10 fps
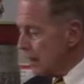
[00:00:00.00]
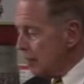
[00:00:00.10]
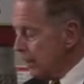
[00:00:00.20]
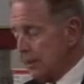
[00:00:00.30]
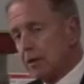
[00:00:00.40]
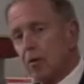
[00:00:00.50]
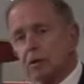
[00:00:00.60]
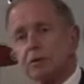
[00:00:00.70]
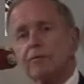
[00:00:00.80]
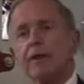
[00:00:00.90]
But in the
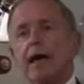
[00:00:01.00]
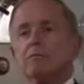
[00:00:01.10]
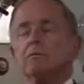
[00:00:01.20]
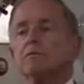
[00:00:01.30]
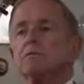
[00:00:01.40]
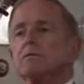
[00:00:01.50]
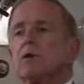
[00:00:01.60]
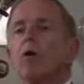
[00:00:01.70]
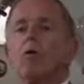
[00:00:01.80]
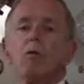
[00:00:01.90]
course of that
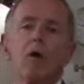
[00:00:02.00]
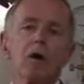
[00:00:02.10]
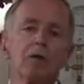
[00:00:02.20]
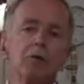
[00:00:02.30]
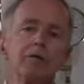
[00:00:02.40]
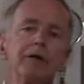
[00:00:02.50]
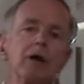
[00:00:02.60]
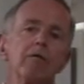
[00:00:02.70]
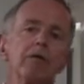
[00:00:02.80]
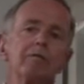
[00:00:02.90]
cold water moving
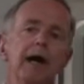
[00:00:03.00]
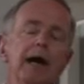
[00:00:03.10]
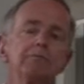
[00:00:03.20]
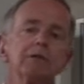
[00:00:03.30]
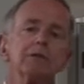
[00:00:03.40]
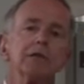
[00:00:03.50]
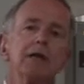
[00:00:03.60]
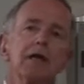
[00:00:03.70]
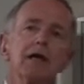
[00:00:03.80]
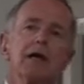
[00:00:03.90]
over the pipes,
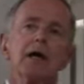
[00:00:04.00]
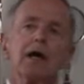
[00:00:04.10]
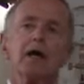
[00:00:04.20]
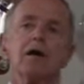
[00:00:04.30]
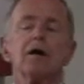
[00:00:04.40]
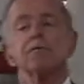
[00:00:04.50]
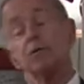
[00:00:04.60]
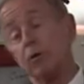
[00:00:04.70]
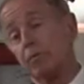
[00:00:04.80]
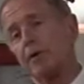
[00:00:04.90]
or
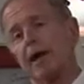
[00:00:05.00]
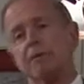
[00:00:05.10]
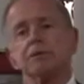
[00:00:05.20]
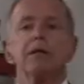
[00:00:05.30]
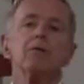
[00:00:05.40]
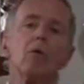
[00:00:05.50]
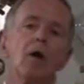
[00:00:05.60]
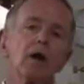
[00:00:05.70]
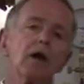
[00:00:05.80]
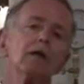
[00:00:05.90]
through the pipes, and the
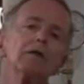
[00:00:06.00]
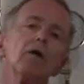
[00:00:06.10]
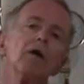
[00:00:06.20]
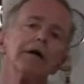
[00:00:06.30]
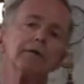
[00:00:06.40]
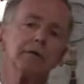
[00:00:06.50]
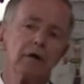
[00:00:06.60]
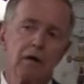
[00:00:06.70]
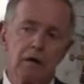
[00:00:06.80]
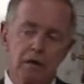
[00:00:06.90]
water going,
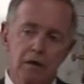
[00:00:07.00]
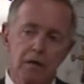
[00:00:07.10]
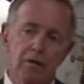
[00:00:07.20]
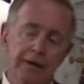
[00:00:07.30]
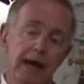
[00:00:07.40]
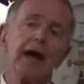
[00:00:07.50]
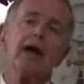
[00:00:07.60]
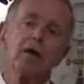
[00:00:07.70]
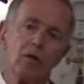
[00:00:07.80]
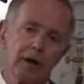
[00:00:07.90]
or the
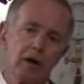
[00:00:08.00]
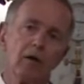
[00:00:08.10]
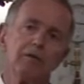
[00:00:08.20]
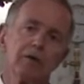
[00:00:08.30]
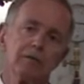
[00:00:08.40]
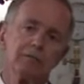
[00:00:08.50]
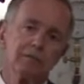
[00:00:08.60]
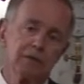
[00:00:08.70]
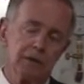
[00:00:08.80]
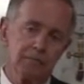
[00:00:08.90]
air going over
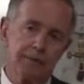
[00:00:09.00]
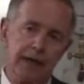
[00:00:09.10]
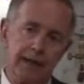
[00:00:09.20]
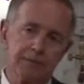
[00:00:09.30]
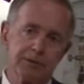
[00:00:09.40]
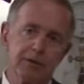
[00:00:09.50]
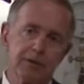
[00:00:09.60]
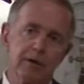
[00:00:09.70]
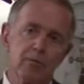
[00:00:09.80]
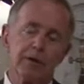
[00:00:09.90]
the pipes,
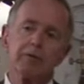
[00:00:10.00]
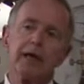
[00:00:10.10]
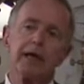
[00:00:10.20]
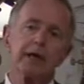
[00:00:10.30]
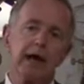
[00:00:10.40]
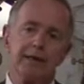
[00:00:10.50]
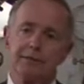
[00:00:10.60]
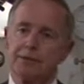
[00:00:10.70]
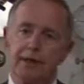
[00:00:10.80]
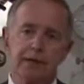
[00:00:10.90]
we create a
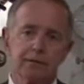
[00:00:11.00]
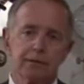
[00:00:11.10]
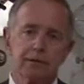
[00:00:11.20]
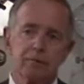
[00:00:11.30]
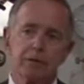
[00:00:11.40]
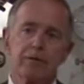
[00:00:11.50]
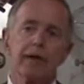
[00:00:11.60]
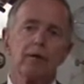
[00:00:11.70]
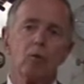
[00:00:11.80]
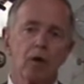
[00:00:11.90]
condensate. We
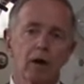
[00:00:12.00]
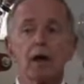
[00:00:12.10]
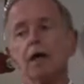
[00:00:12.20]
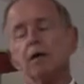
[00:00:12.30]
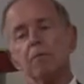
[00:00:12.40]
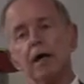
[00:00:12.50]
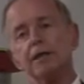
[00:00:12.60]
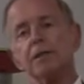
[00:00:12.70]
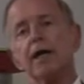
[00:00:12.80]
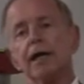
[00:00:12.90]
create water,
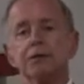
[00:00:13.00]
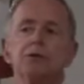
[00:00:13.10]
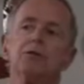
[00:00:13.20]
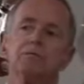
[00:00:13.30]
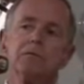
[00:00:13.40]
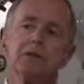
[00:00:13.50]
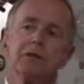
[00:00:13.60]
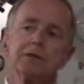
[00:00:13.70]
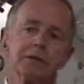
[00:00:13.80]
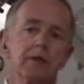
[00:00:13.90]
much as you
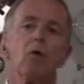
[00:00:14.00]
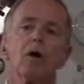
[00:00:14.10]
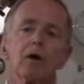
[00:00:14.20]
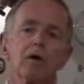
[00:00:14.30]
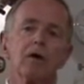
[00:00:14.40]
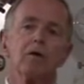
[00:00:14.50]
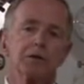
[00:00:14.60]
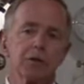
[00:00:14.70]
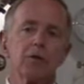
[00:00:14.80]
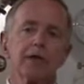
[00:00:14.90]
see water on a
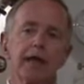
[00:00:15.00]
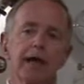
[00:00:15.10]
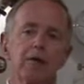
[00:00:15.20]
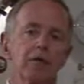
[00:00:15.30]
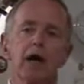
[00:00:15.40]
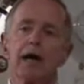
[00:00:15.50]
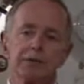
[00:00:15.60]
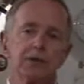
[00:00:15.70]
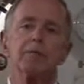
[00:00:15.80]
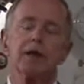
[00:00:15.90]
soda can on a hot
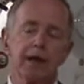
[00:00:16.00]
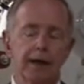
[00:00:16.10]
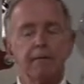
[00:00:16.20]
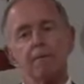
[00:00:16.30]
summer day.